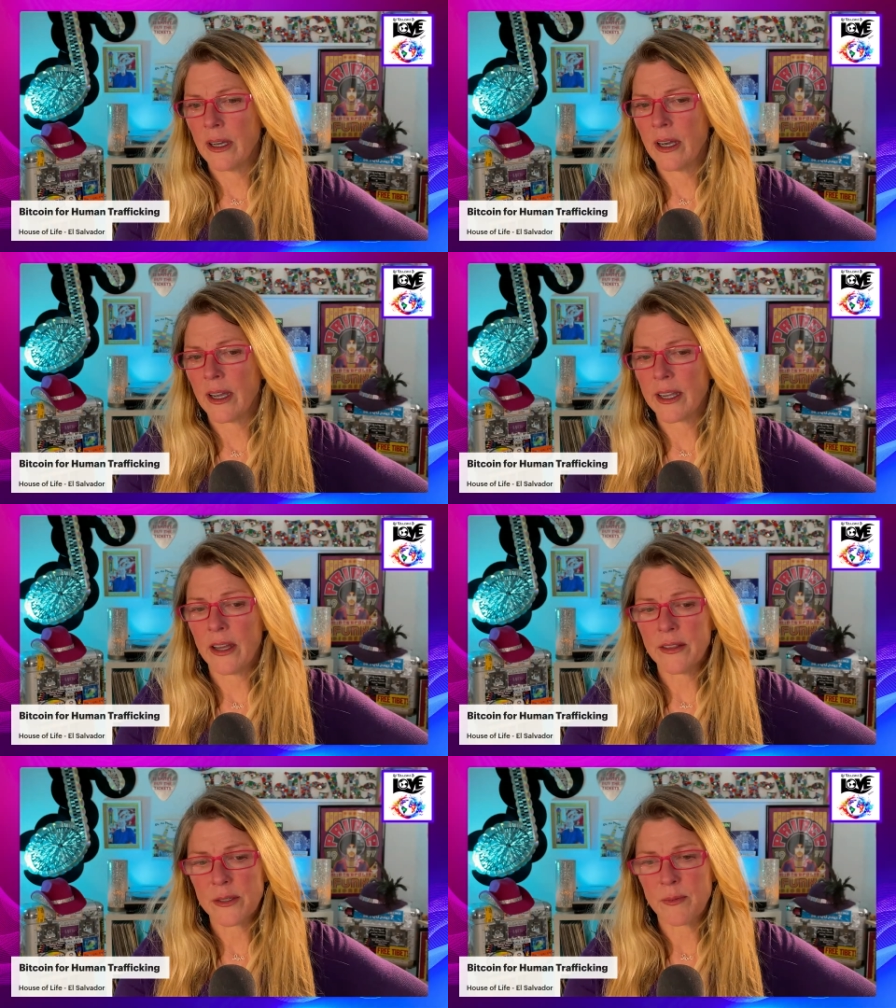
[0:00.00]
I
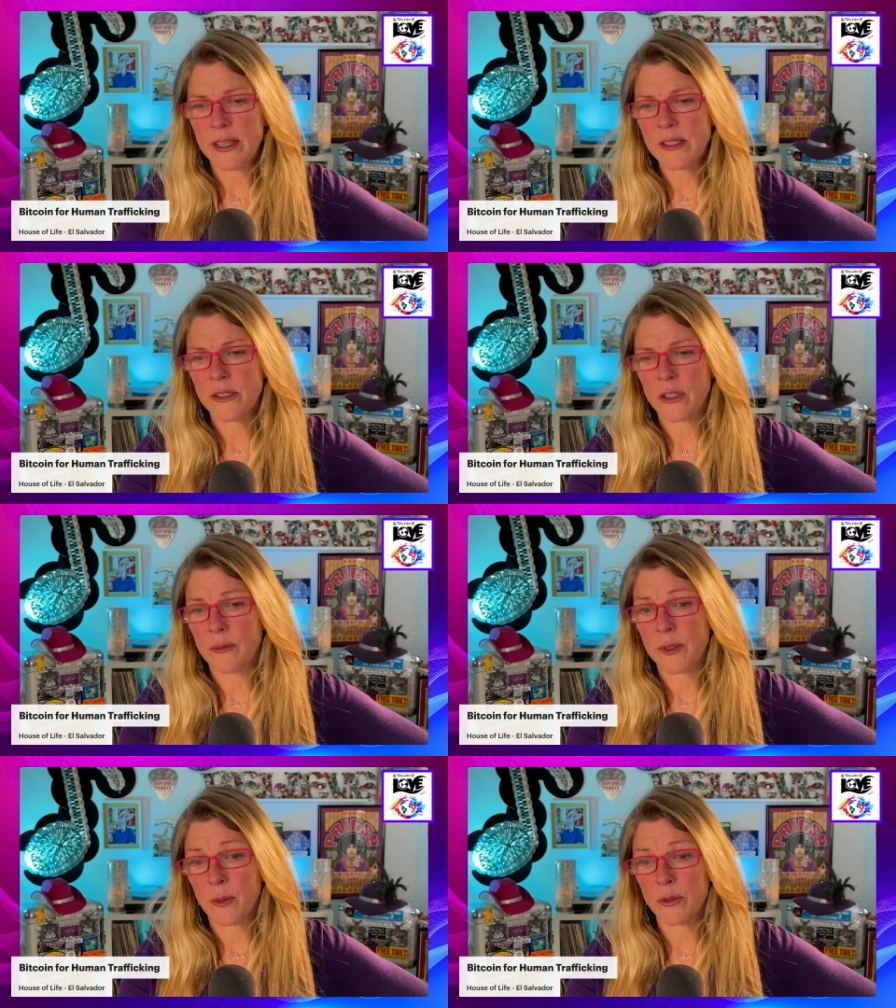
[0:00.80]
got this message. I'm
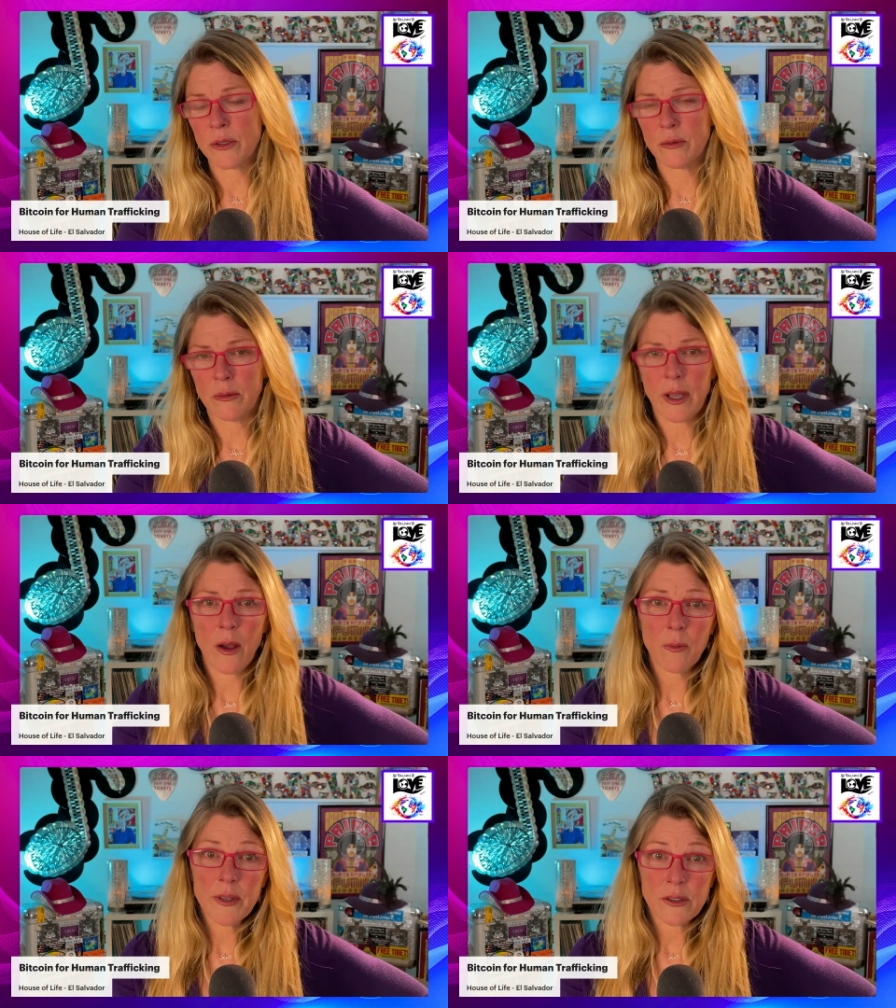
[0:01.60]
supposed to
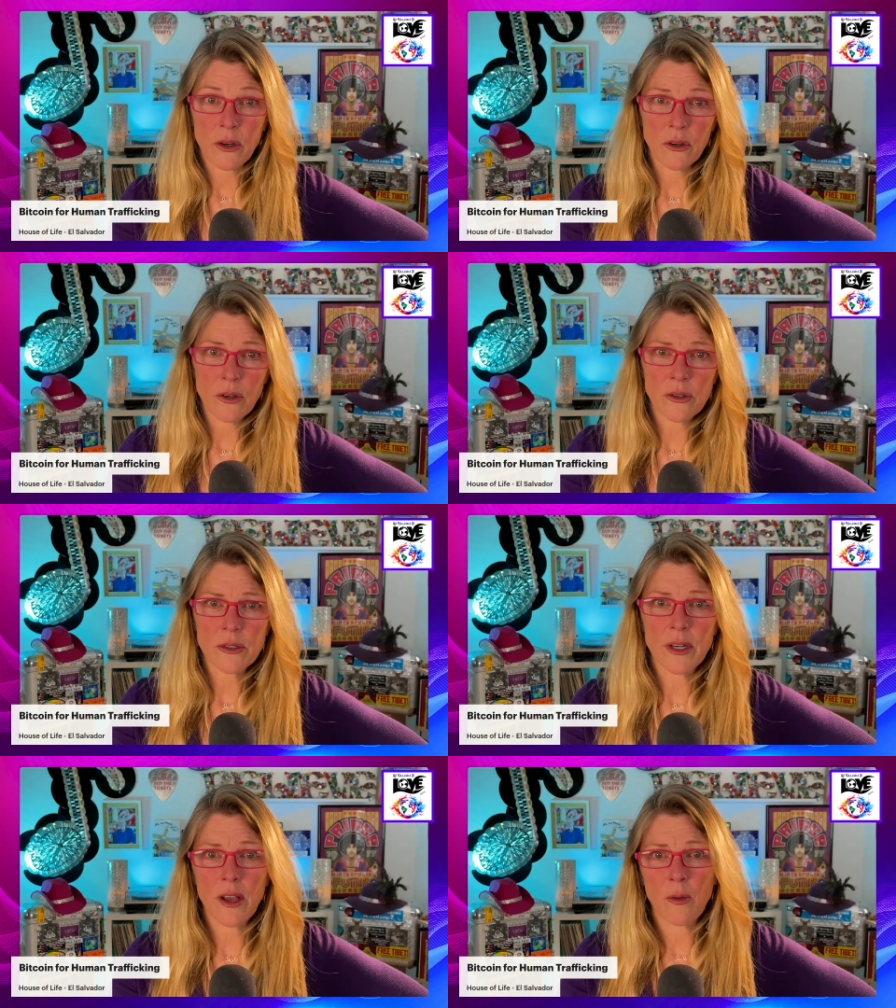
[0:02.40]
help these girls
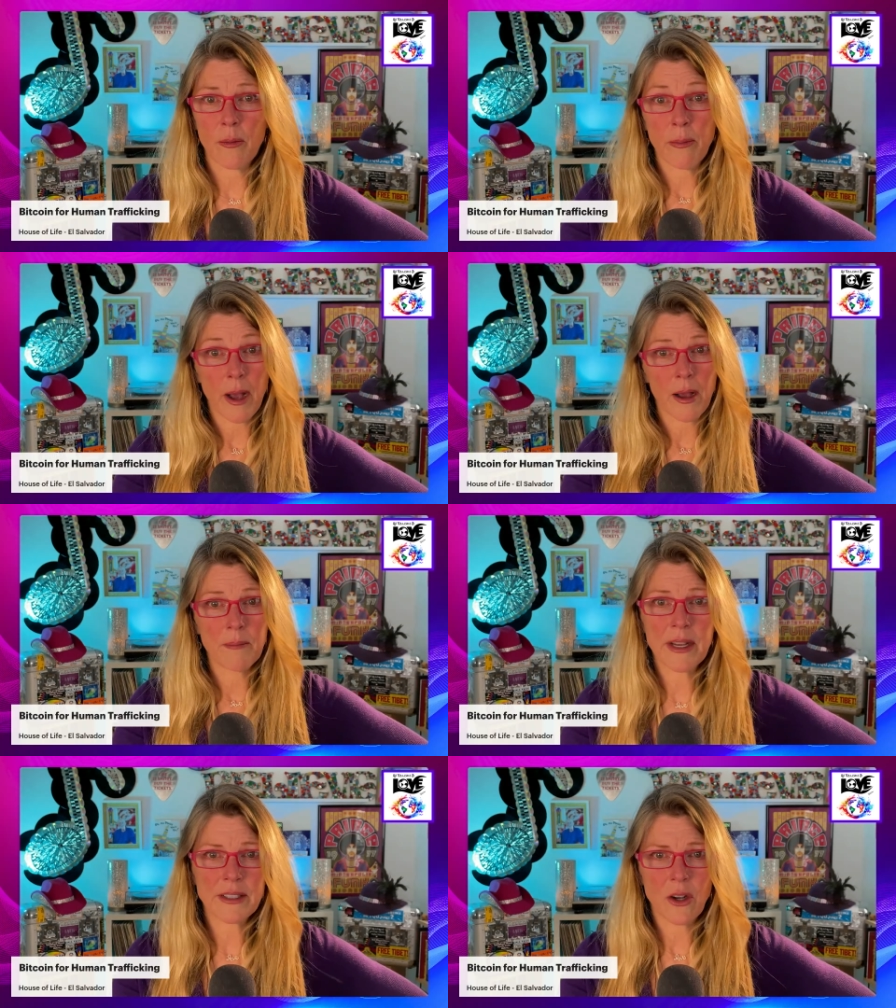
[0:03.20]
and help Bob
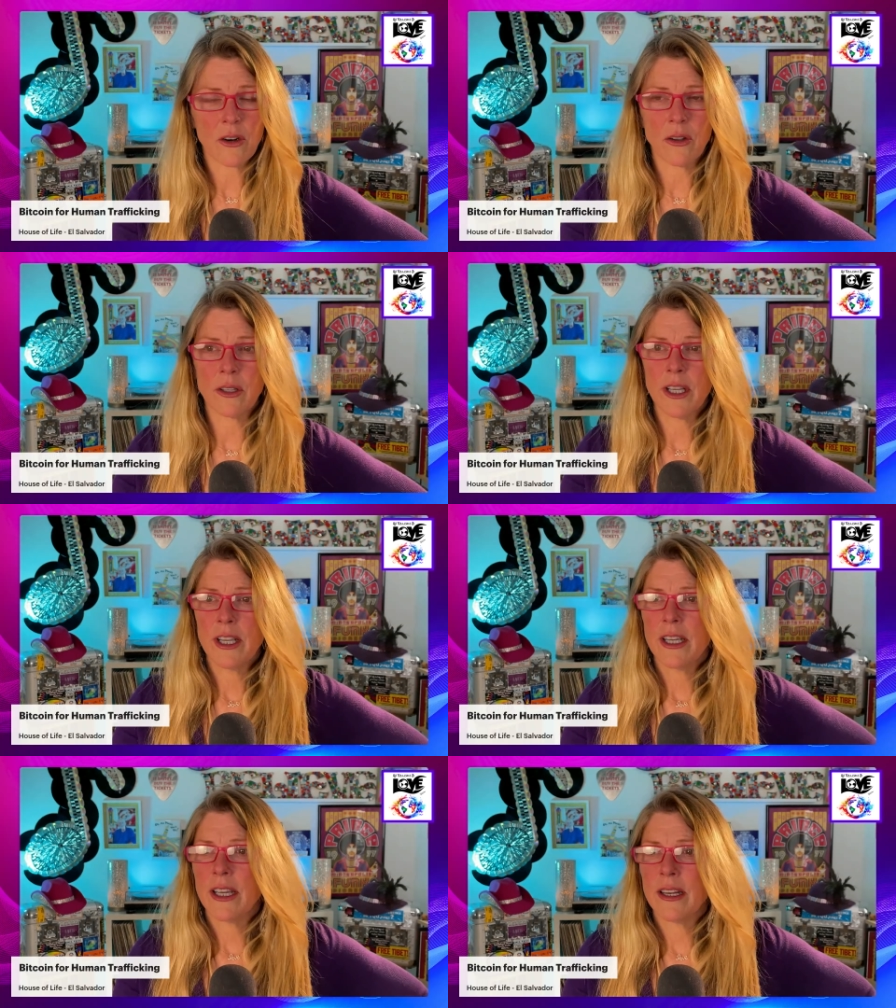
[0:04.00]
McDonald
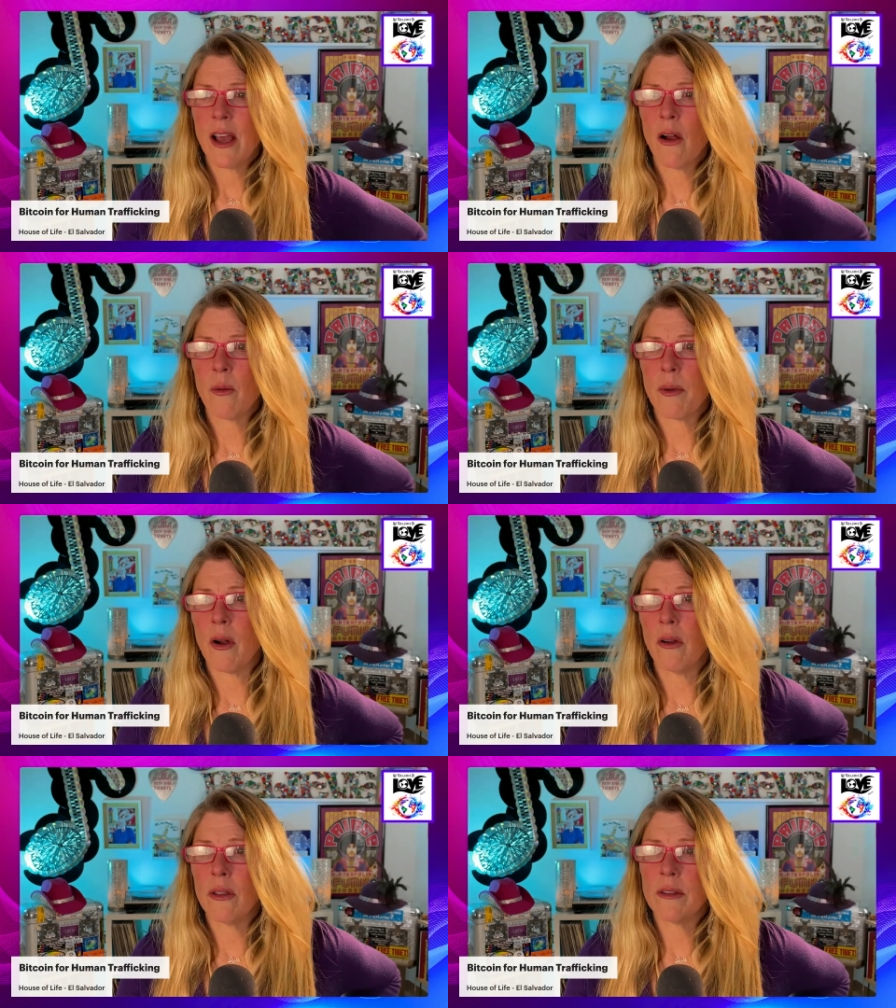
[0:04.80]
and help
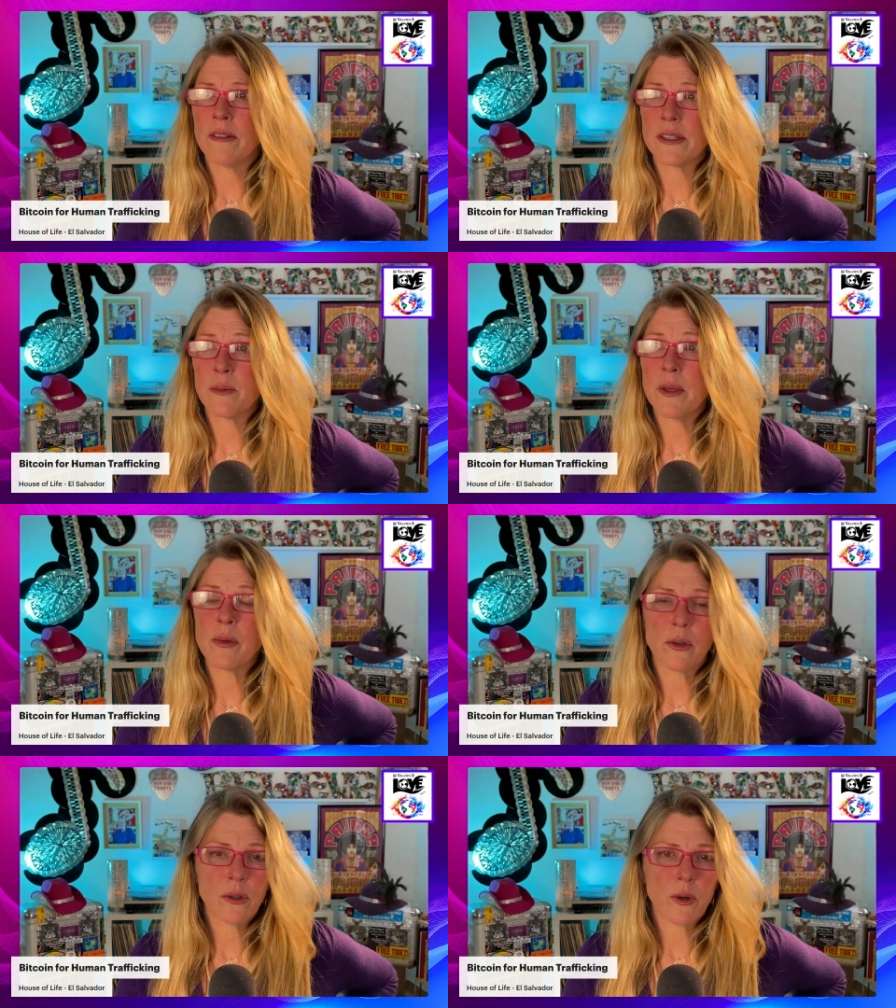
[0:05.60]
all of these
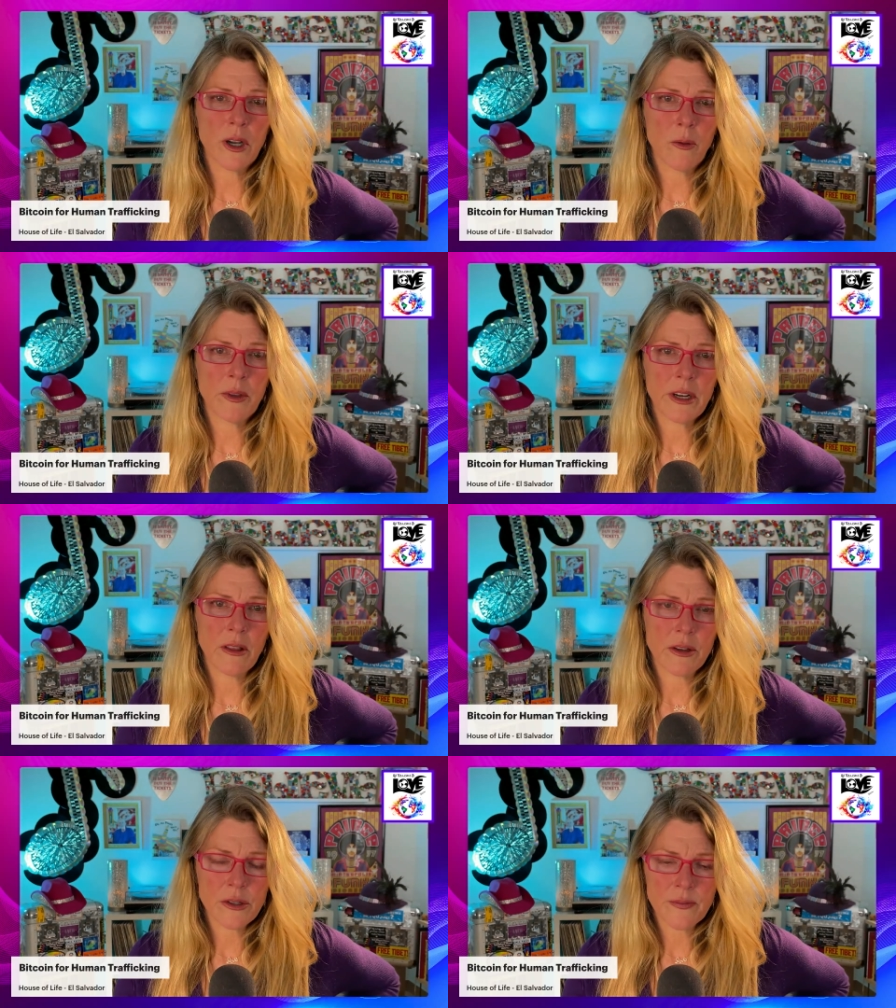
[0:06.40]
people who are helping
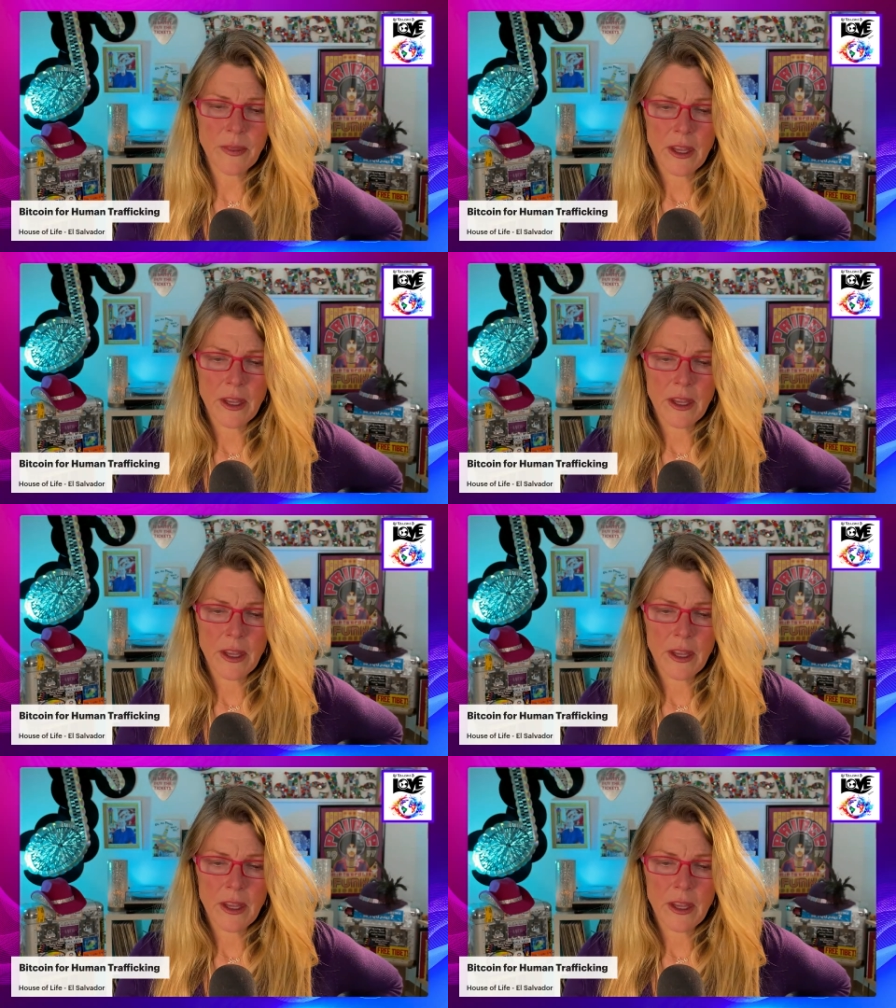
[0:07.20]
others.